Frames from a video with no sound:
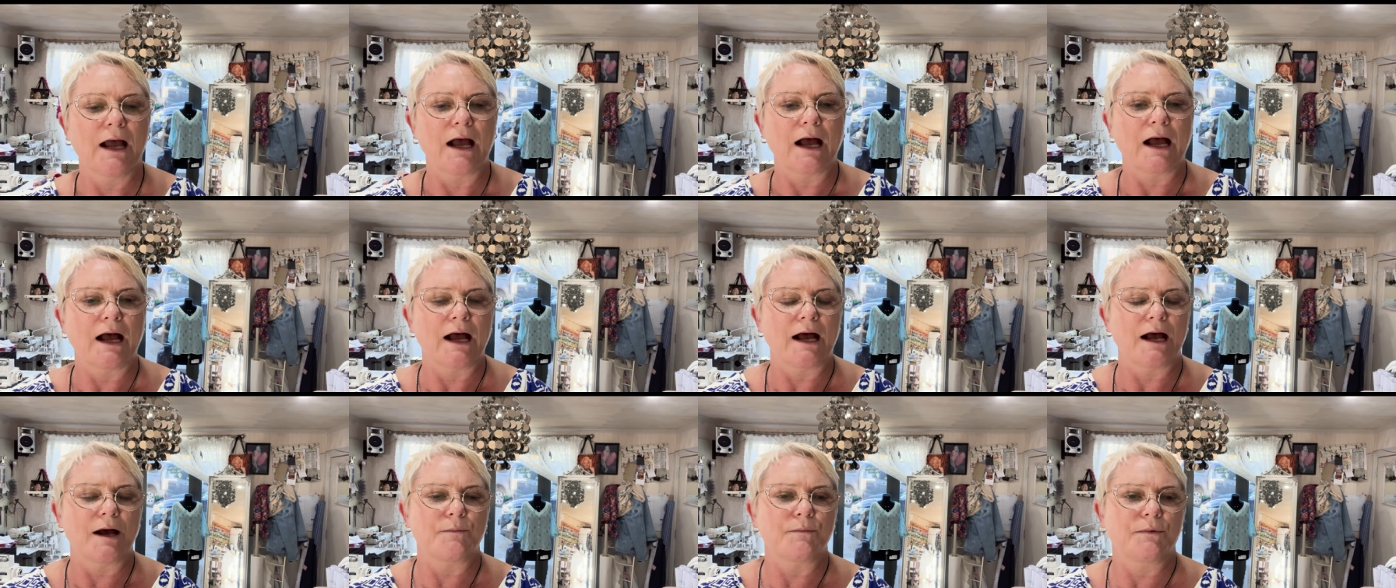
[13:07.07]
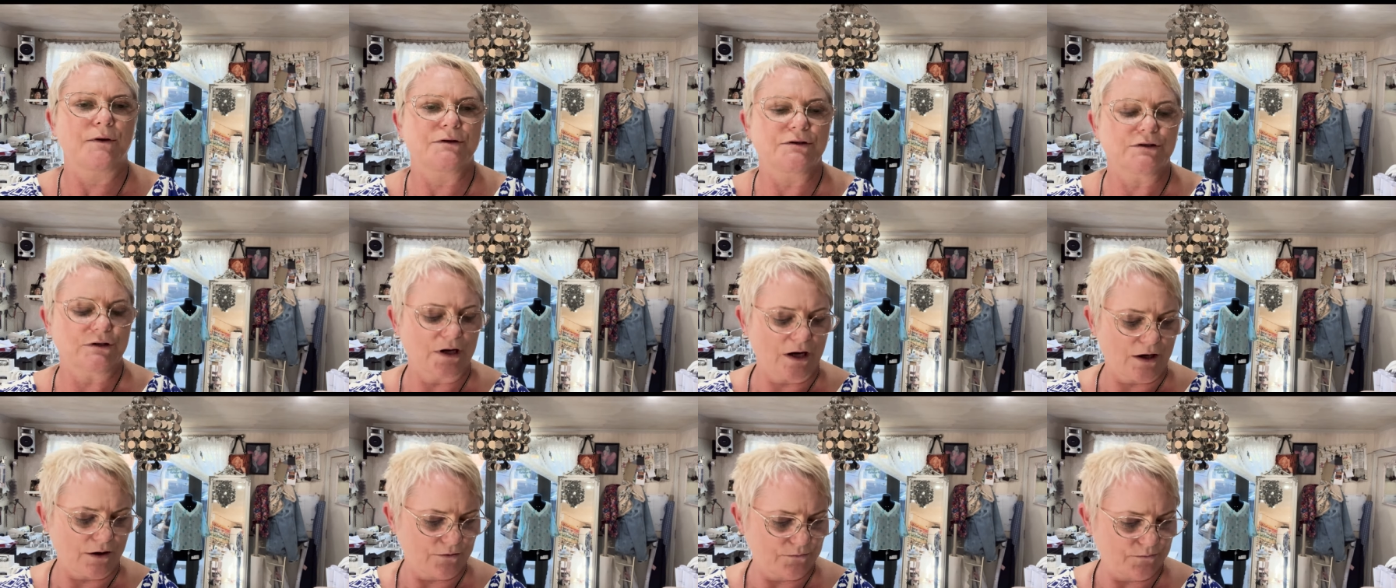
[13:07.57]

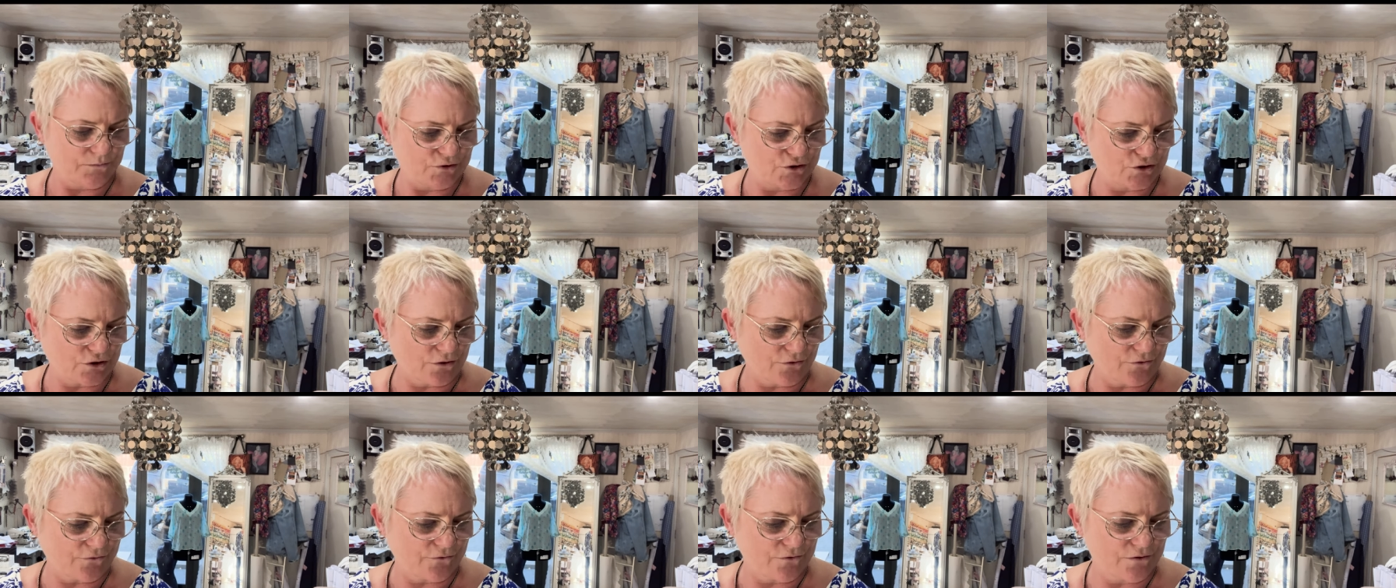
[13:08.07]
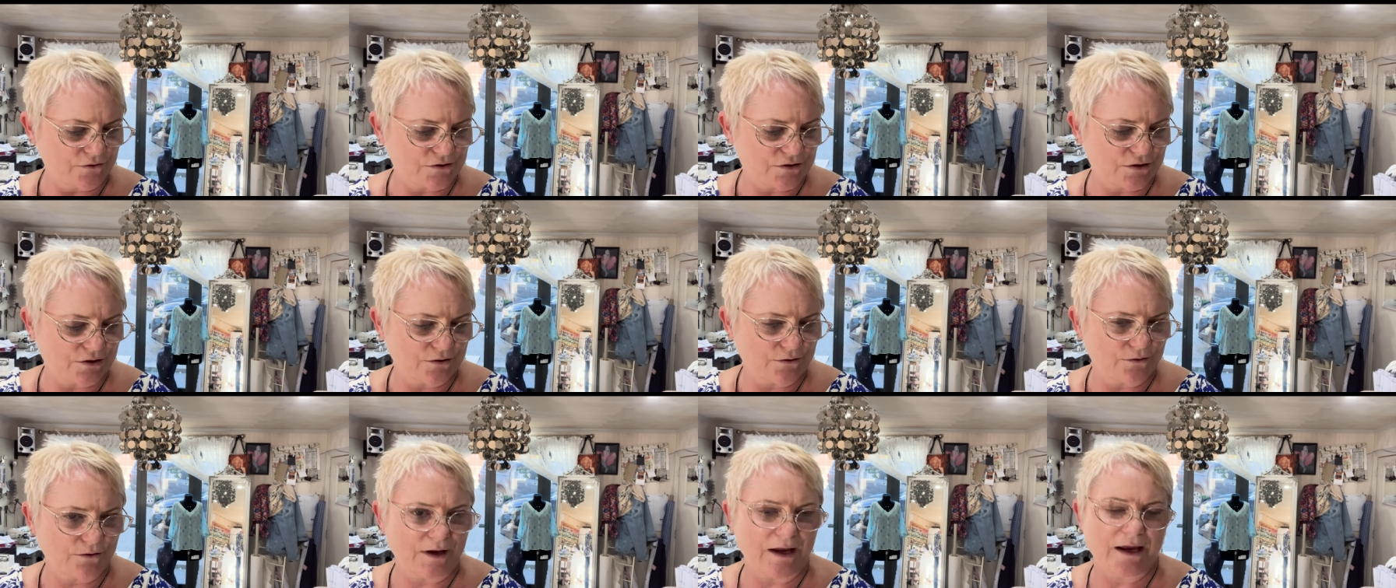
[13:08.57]
shot through
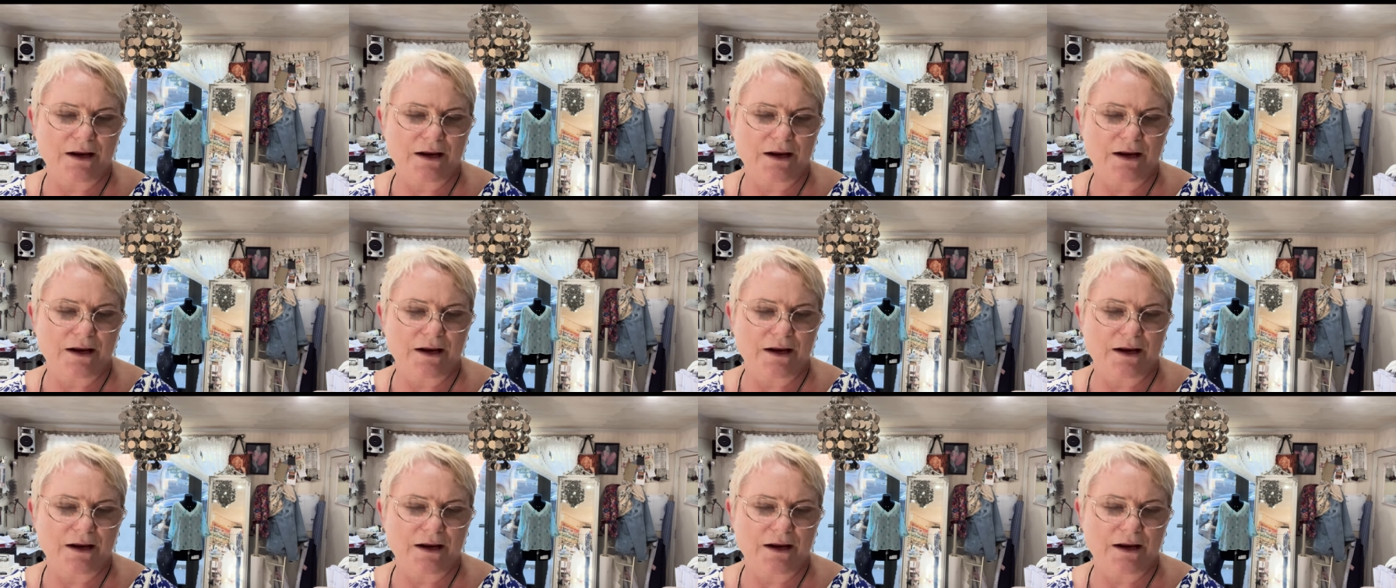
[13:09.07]
to,